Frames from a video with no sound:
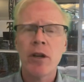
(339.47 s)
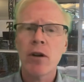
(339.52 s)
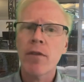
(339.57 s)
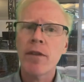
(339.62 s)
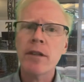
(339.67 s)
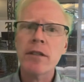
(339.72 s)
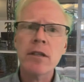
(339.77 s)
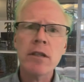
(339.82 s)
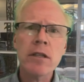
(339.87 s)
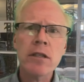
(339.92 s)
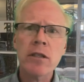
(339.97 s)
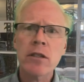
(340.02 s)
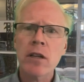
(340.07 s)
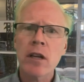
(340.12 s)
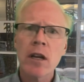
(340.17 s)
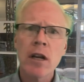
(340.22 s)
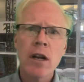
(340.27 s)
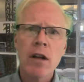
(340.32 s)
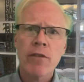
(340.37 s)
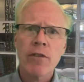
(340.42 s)
you know, this is
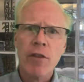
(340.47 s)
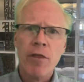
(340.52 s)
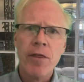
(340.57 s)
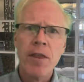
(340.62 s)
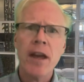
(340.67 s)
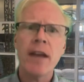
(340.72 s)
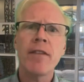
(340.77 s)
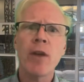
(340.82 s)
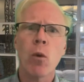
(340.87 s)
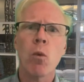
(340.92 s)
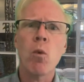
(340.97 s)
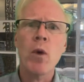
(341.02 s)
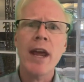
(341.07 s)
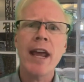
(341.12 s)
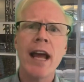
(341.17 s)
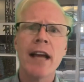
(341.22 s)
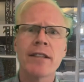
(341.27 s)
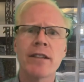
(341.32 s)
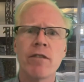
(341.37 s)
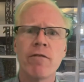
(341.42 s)
the thing that
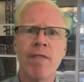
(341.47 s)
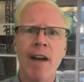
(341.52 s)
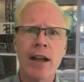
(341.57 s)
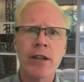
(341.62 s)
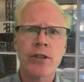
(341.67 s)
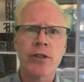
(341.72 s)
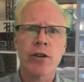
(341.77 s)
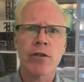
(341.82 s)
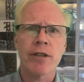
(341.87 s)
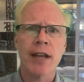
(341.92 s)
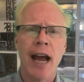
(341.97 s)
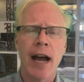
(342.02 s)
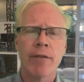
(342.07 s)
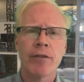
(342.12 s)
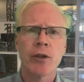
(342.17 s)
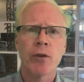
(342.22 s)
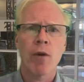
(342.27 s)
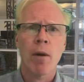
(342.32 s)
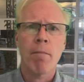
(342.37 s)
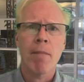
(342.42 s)
we as investors have
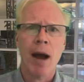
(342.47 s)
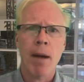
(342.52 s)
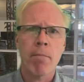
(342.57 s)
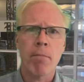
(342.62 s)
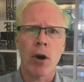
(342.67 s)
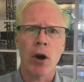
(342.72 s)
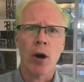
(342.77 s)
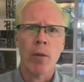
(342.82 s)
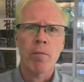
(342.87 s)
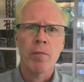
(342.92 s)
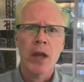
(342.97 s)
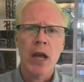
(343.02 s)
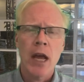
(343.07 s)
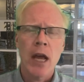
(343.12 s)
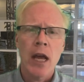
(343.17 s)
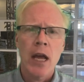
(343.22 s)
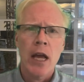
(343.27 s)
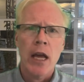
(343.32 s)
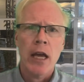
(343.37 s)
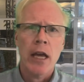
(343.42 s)
to remember
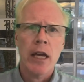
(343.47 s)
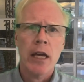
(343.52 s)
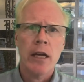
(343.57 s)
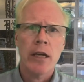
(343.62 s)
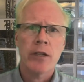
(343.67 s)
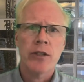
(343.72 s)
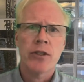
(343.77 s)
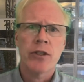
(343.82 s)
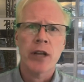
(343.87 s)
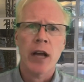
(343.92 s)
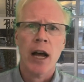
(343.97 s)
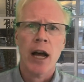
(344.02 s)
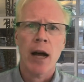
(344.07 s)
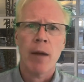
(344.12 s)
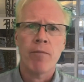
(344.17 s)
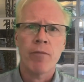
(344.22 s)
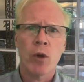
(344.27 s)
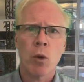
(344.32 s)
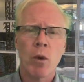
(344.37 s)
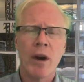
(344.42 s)
is
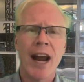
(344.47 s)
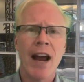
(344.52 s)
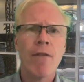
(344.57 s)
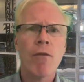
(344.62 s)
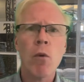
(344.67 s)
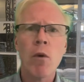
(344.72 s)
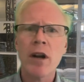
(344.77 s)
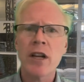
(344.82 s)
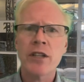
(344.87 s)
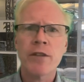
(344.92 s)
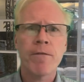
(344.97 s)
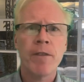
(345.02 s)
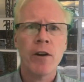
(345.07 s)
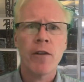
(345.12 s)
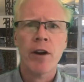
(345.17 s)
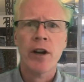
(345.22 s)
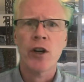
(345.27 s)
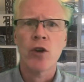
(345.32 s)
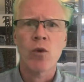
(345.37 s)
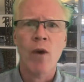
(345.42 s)
um, when everyone is
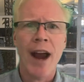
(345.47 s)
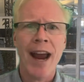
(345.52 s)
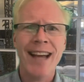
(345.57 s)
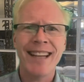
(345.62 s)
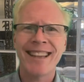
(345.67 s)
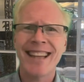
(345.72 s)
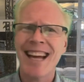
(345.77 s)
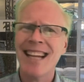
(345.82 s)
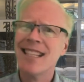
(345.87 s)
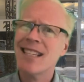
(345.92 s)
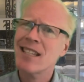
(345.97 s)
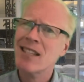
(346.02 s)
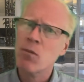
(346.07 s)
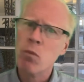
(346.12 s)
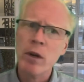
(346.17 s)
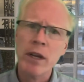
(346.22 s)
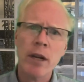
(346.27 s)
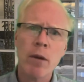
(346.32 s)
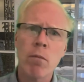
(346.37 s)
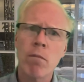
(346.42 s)
feeling great, that's
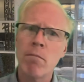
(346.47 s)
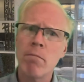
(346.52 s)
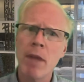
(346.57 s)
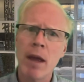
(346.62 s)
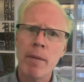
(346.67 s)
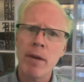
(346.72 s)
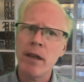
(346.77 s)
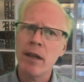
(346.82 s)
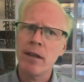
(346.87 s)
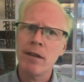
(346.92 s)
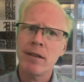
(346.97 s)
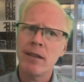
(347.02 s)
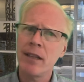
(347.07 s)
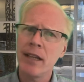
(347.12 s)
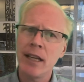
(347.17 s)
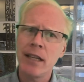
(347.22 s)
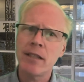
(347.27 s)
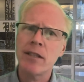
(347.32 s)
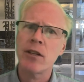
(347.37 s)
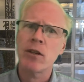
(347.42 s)
when you maybe
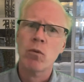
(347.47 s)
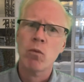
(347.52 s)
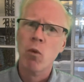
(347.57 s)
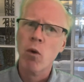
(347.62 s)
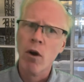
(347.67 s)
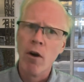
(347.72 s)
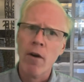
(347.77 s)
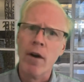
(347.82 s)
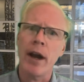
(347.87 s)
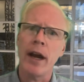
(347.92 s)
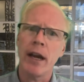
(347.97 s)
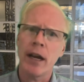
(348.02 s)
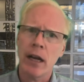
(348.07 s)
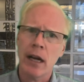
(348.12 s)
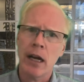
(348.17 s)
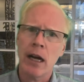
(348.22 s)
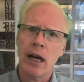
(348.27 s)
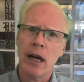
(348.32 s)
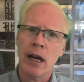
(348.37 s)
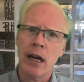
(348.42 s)
need to worry.
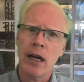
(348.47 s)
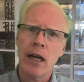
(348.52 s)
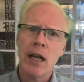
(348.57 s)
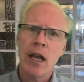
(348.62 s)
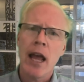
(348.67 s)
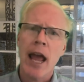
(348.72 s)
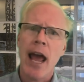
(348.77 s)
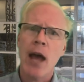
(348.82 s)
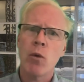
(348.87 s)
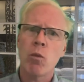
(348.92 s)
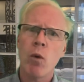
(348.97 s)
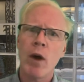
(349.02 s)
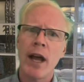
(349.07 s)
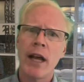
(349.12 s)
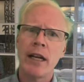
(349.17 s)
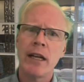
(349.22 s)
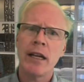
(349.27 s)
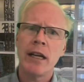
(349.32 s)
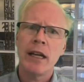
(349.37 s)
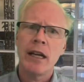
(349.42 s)
Uh, and
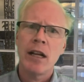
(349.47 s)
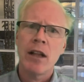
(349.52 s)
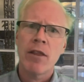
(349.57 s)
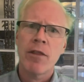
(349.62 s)
when